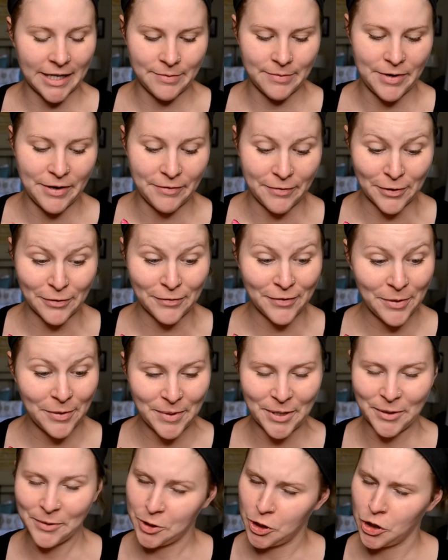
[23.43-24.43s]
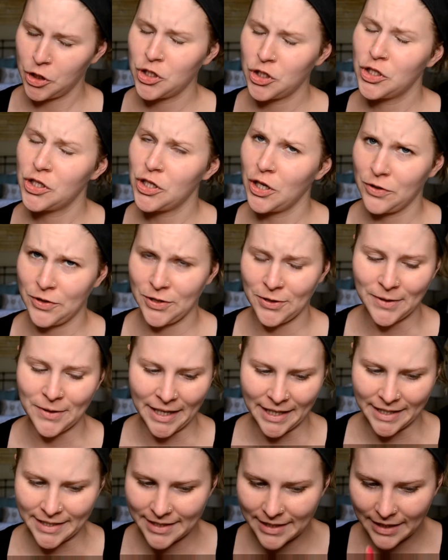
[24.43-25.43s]
to me for filming, which is so, so
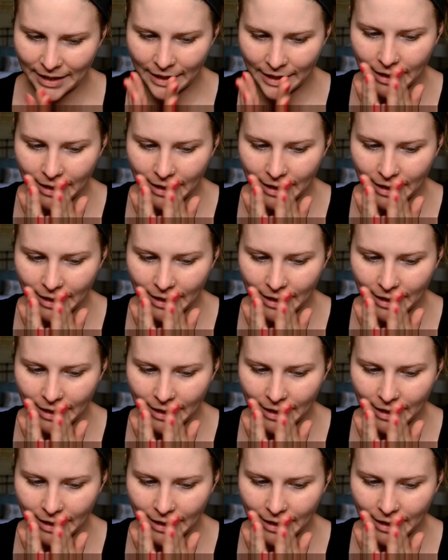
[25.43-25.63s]
nice.